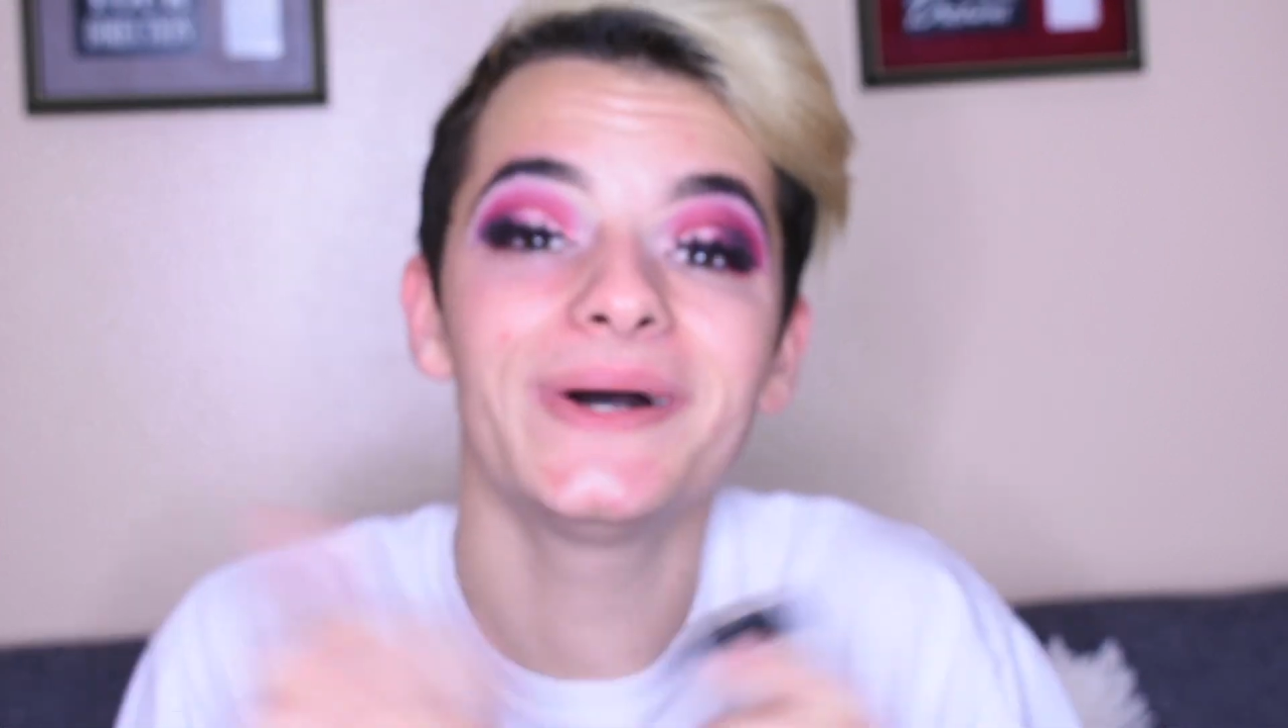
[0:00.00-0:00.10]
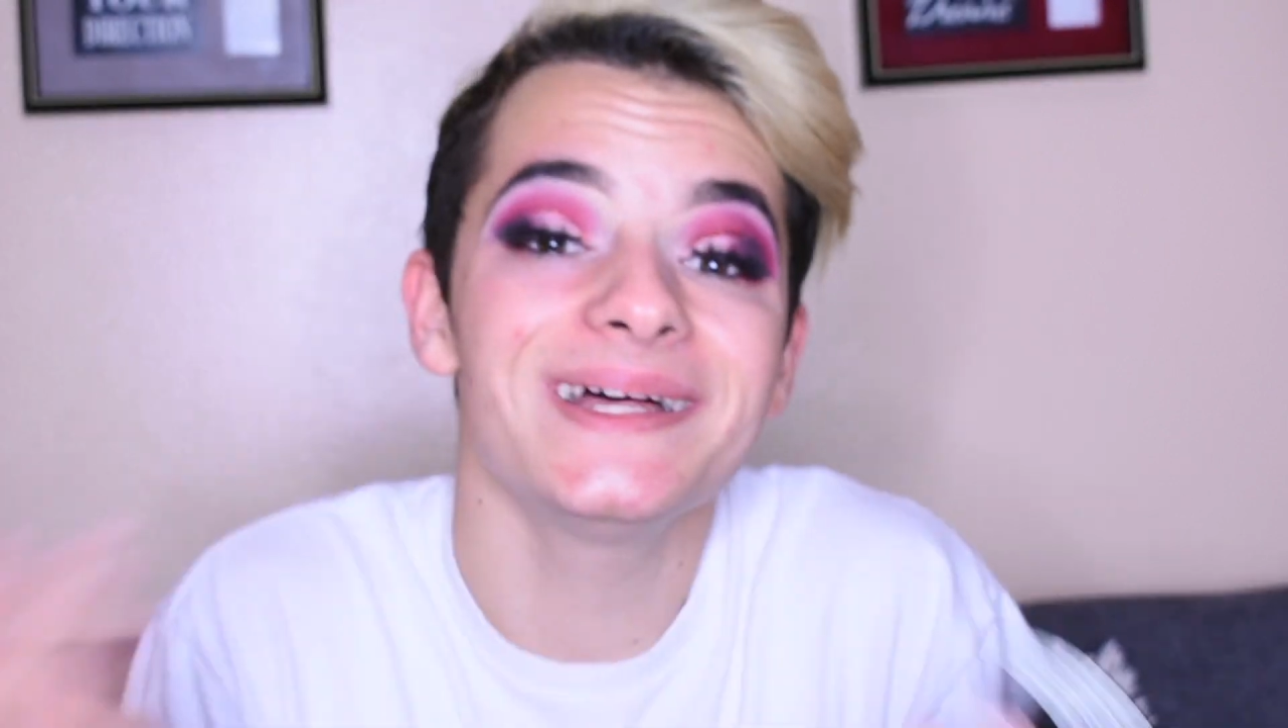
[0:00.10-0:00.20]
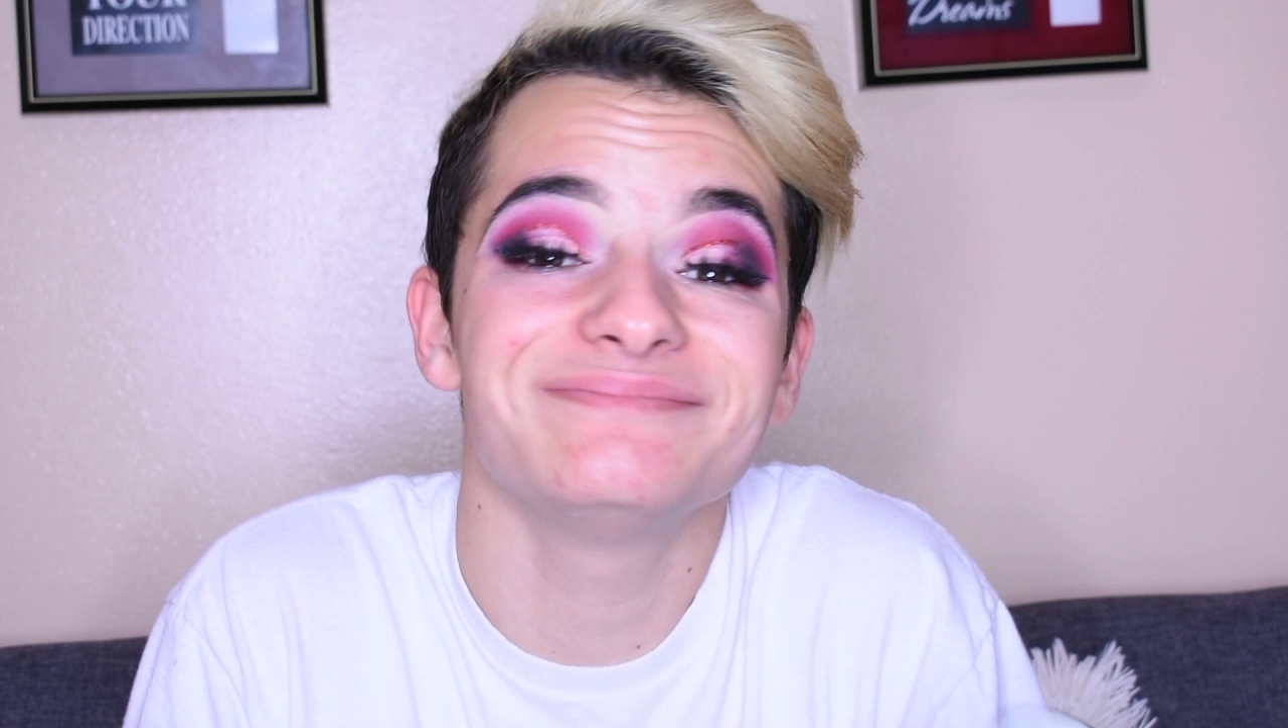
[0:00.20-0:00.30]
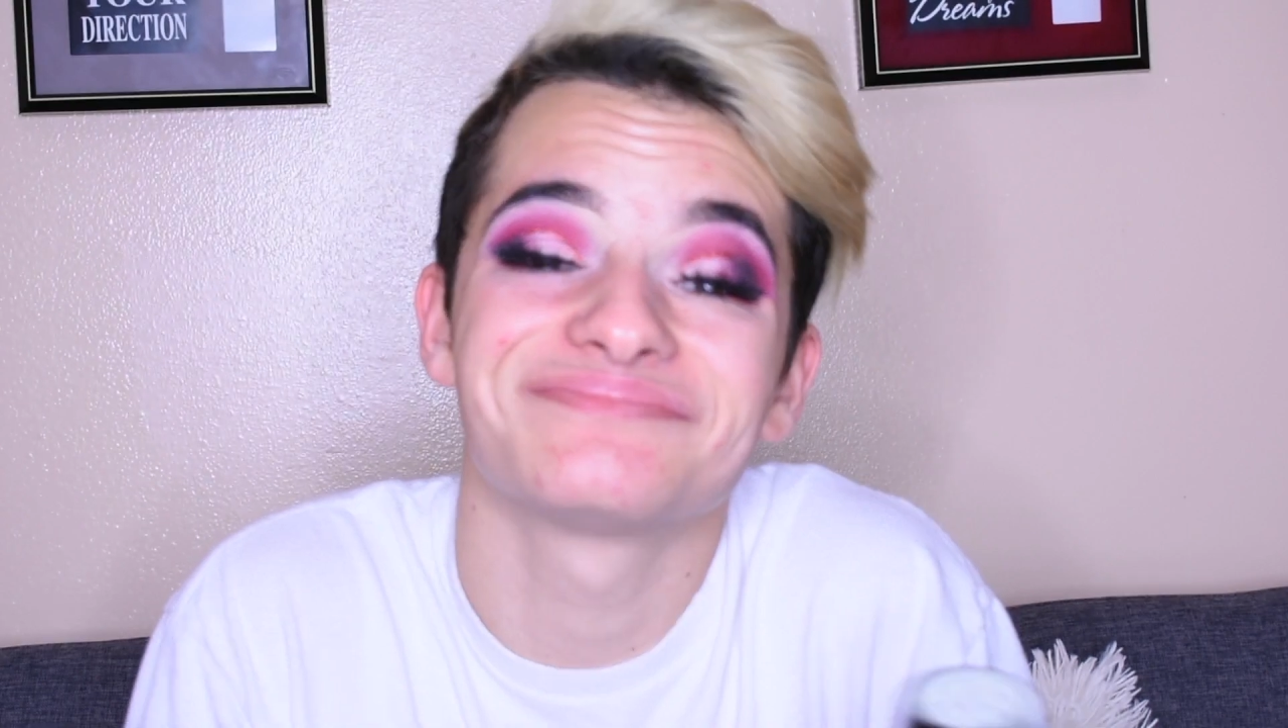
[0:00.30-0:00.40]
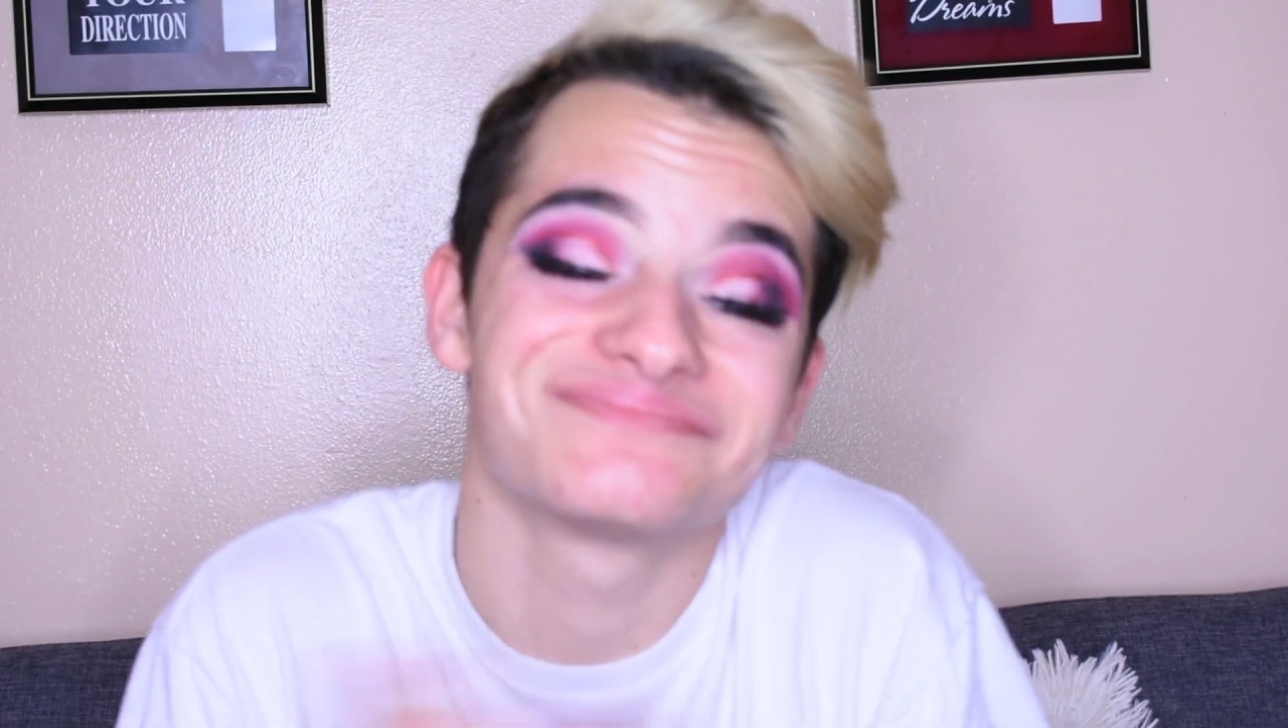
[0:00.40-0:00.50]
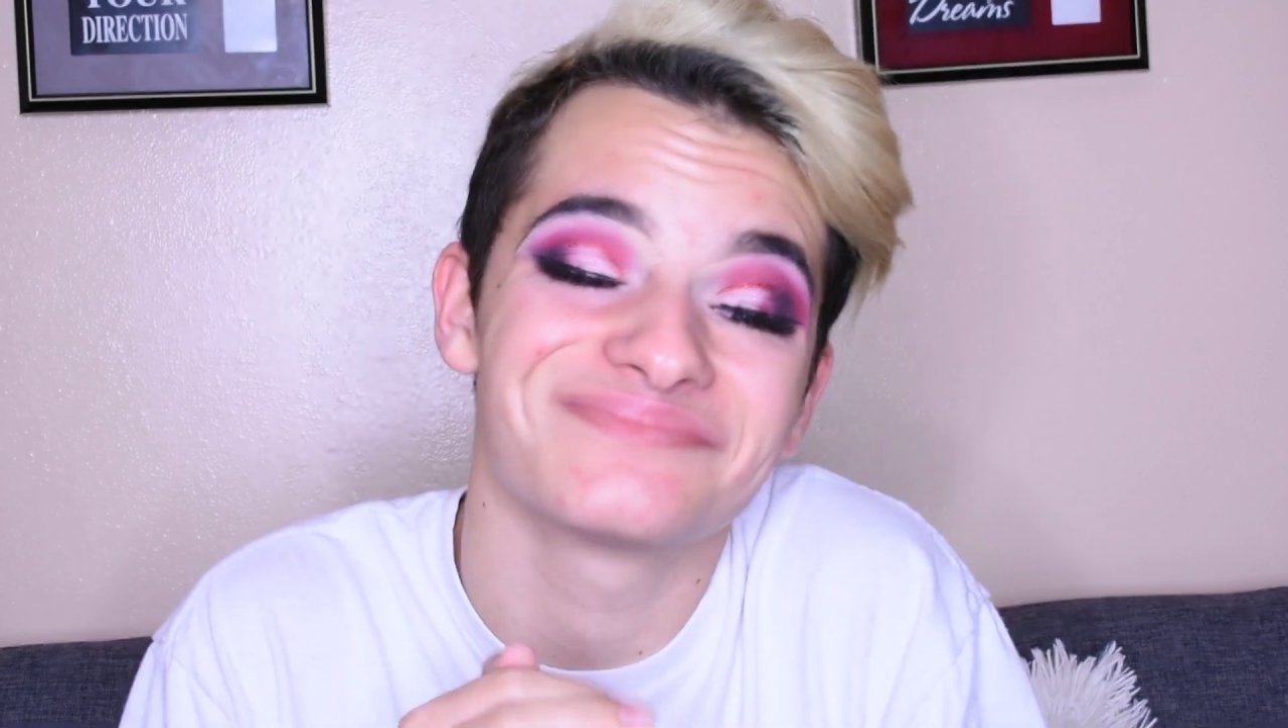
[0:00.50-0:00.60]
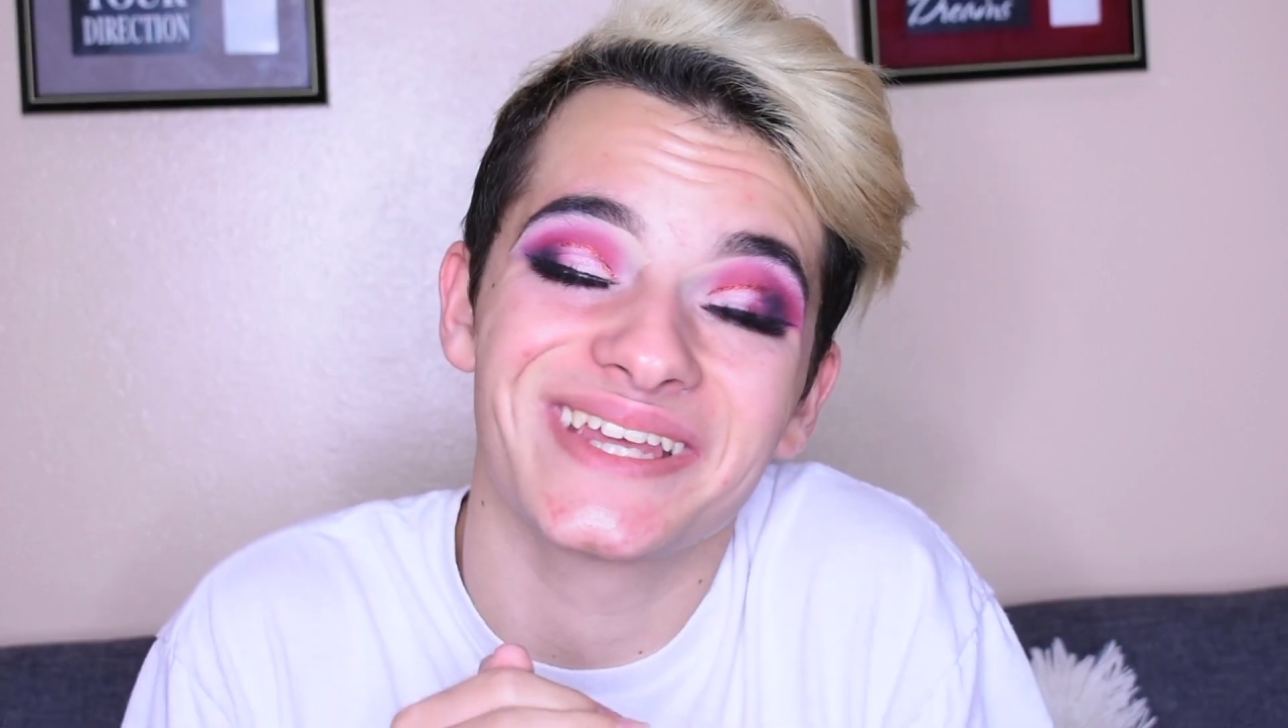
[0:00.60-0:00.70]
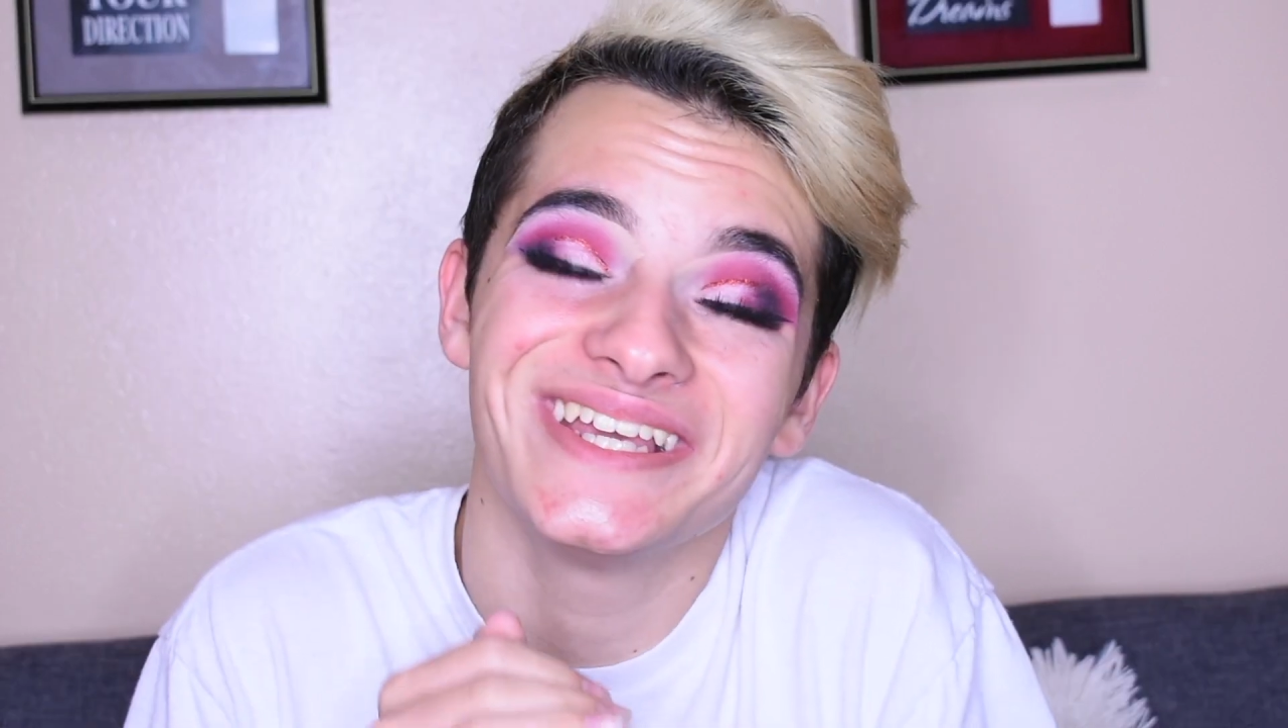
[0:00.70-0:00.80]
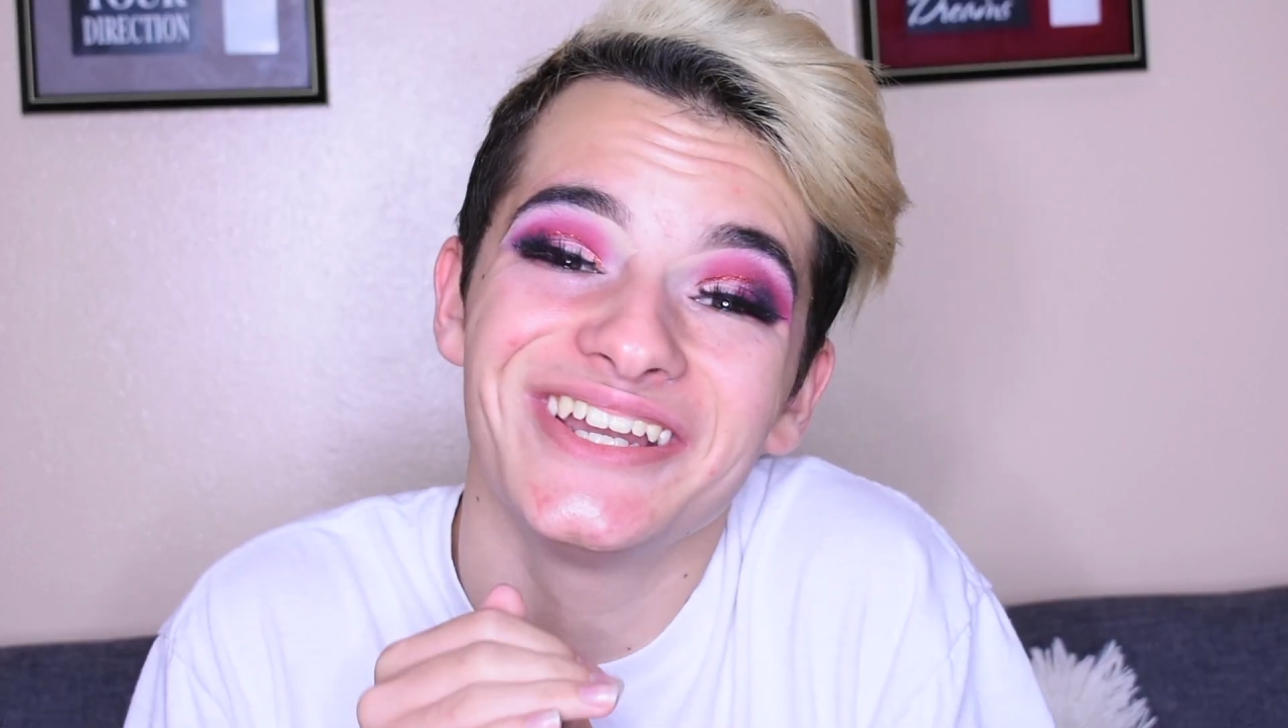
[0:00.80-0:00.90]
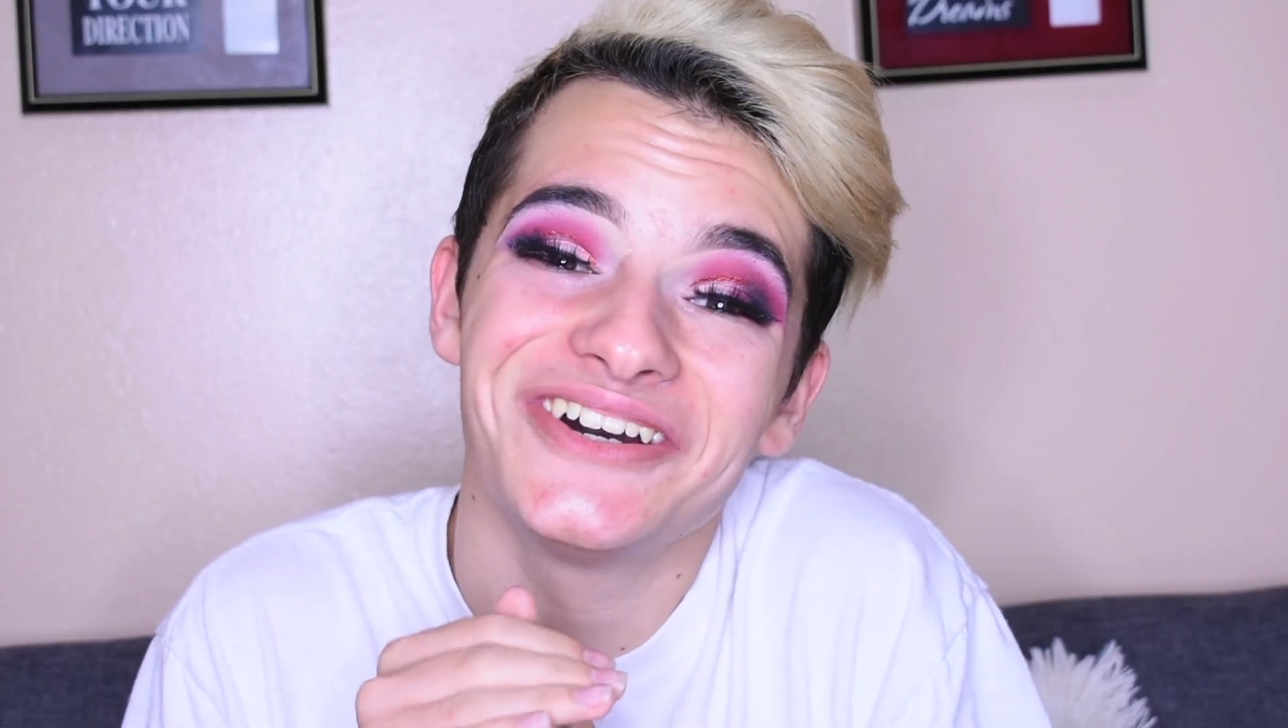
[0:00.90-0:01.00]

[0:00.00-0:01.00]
But you